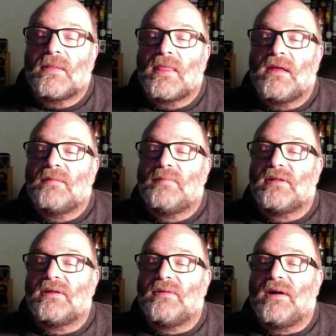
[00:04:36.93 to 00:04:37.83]

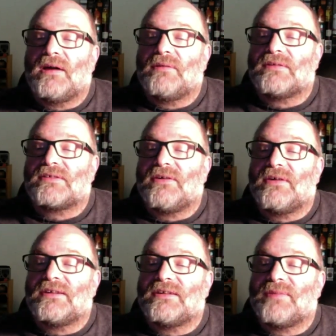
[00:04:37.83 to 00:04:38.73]
Hillbilly Wine was
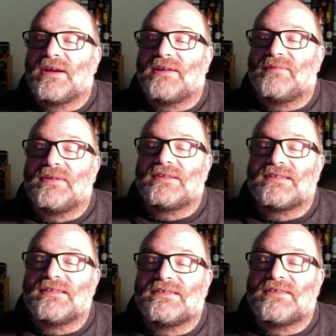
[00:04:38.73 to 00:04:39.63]
going to bed, but
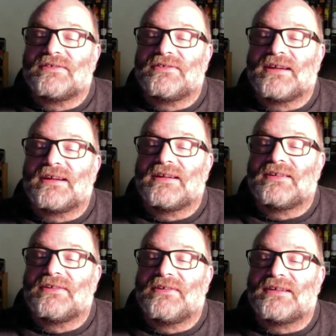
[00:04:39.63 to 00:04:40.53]
since you're drinking
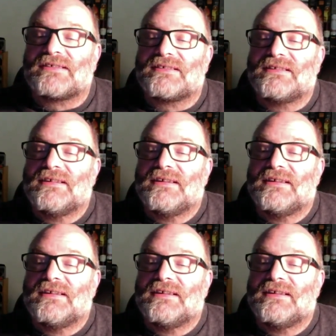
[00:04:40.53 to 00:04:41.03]
to us,